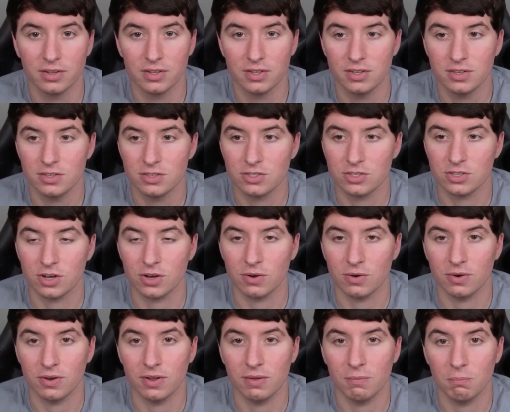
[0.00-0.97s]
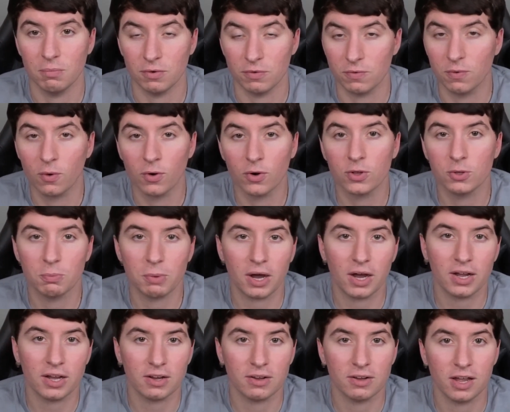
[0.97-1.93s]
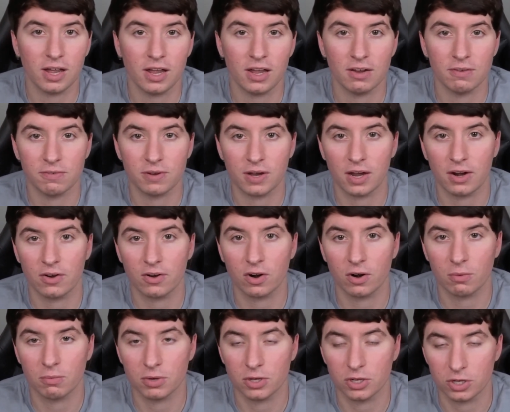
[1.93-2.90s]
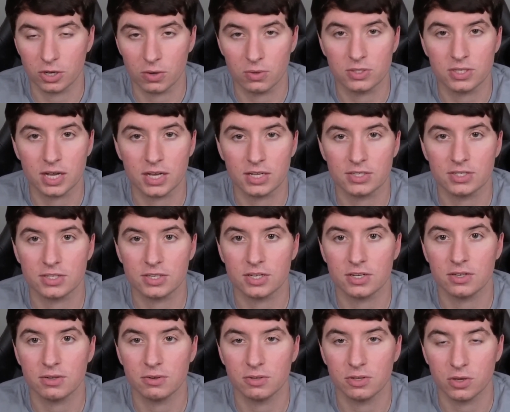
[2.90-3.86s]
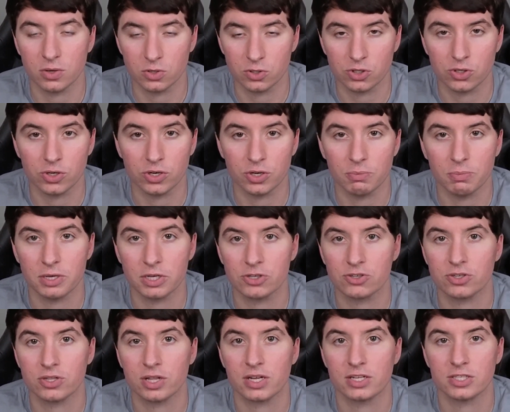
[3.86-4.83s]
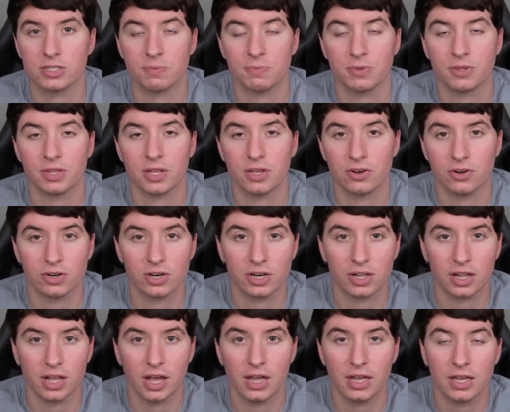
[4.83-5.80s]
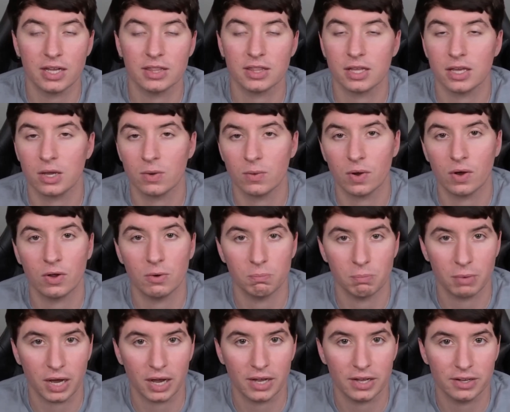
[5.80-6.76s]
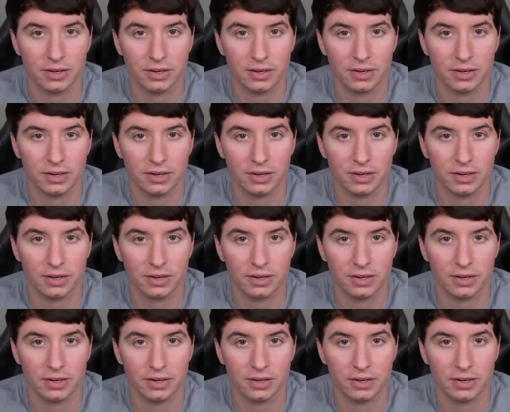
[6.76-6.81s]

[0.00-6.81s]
So before you buy a firearm, go test it, go shoot it, make sure that it's something that you're going to like, and then go out and buy it.